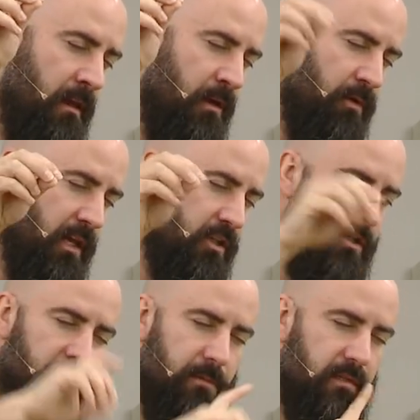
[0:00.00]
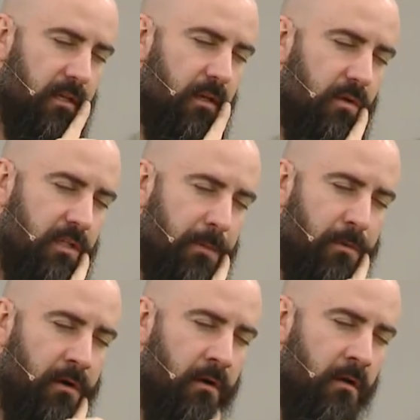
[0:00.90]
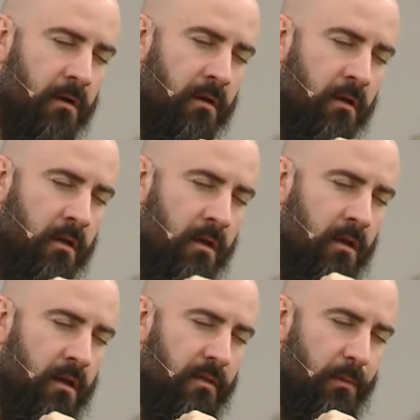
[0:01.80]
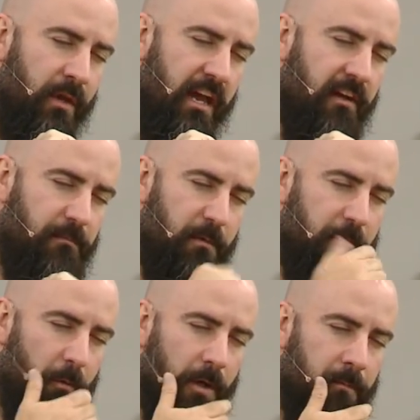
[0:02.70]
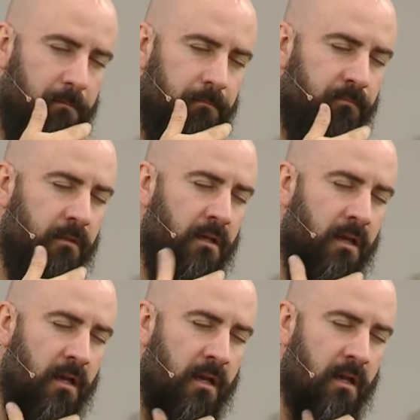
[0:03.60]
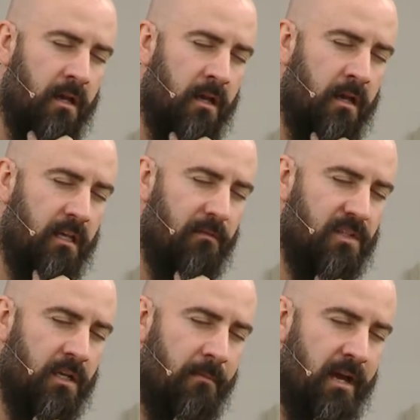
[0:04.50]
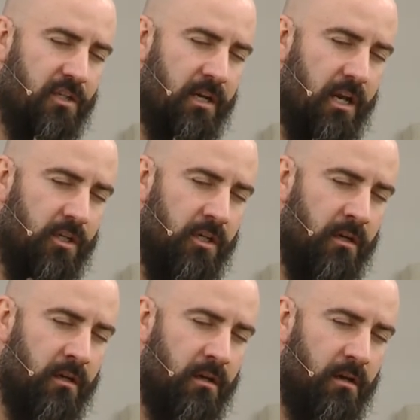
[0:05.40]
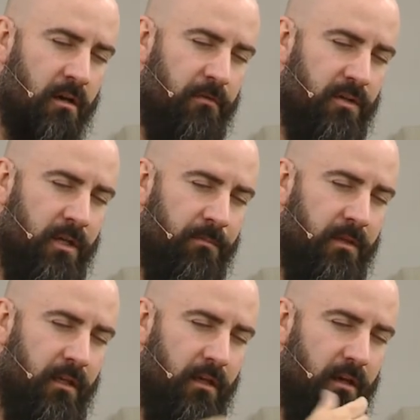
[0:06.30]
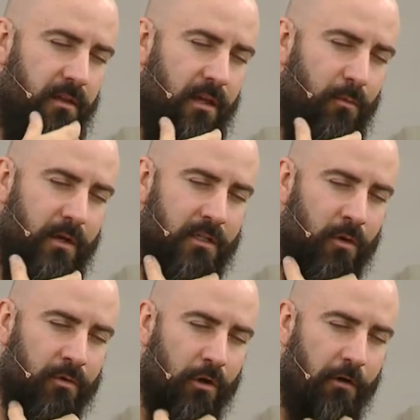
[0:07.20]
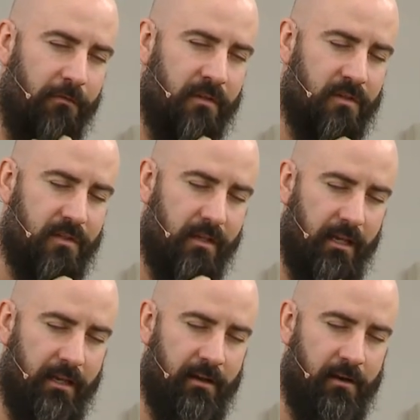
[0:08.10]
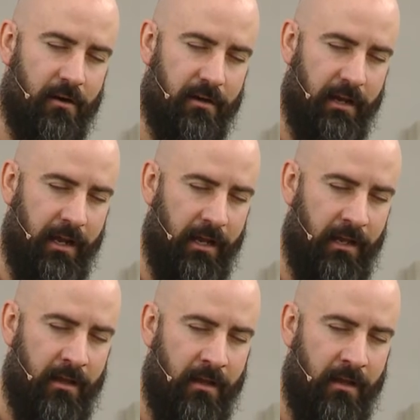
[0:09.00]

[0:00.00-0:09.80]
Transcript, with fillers: in relationships that go deeper than we have before. Give us an imagination for something that we don't often see in our day.